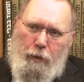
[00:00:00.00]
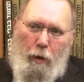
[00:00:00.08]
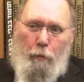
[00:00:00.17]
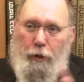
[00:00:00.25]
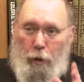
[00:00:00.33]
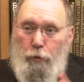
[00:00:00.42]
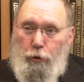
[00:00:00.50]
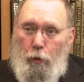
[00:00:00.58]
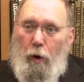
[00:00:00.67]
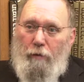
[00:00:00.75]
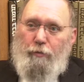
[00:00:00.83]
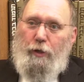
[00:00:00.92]
that we don't
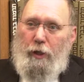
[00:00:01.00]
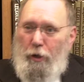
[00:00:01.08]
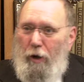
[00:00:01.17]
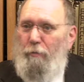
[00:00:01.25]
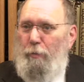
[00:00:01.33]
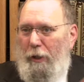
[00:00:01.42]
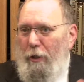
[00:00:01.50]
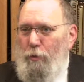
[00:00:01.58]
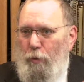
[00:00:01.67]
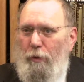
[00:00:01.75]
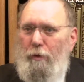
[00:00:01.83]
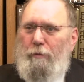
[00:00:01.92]
do often enough
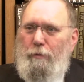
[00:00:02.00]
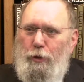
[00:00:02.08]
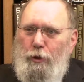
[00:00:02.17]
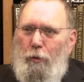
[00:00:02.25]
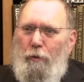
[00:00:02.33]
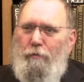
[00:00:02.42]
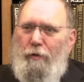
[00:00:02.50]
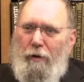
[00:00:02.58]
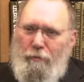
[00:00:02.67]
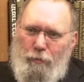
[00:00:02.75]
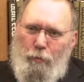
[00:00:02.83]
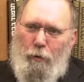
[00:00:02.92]
because we're so
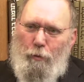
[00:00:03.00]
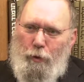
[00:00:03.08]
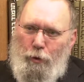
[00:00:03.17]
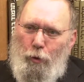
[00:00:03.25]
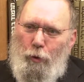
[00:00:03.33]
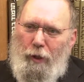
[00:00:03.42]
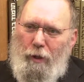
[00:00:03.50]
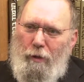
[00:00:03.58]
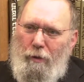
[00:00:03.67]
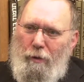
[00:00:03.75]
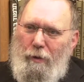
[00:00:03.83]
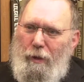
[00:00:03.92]
involved in what we're doing
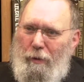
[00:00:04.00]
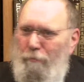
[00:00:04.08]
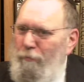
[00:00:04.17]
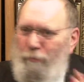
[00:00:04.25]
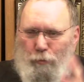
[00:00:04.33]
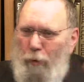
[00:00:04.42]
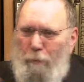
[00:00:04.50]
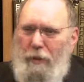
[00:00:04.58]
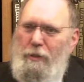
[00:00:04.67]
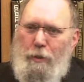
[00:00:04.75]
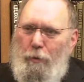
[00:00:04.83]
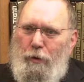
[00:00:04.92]
and we're
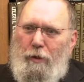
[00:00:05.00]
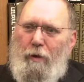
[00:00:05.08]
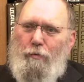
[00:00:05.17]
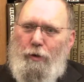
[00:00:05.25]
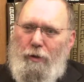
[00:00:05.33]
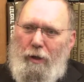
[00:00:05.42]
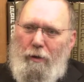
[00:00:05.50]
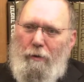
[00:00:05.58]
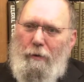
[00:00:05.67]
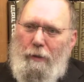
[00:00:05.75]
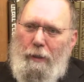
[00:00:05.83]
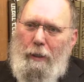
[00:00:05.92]
busy with everything.
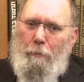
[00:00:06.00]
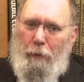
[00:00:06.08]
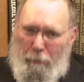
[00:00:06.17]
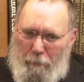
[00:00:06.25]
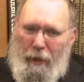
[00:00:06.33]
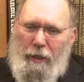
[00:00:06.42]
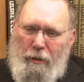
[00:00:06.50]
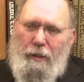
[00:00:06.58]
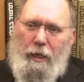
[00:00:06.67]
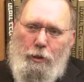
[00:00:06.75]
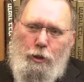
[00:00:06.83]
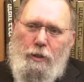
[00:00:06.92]
But
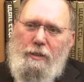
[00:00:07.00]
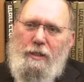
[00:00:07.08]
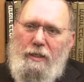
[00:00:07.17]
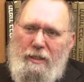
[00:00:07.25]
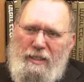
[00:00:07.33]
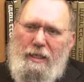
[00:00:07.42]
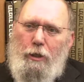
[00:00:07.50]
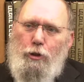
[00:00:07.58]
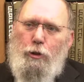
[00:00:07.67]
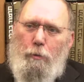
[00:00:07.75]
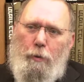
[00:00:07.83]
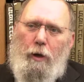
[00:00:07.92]
meditation is an
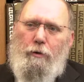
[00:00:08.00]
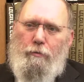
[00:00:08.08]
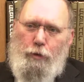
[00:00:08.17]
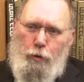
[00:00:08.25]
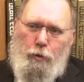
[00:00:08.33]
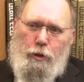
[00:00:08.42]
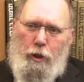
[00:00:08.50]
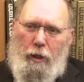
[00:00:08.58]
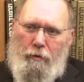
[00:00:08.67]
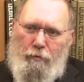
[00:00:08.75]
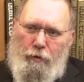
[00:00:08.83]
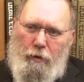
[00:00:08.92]
essential part of Jewish
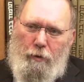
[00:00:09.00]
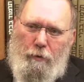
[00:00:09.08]
life.